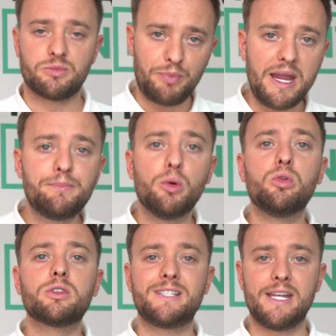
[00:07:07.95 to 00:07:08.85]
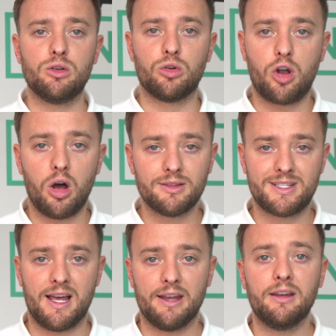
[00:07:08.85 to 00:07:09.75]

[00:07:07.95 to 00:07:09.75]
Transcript: People will see your content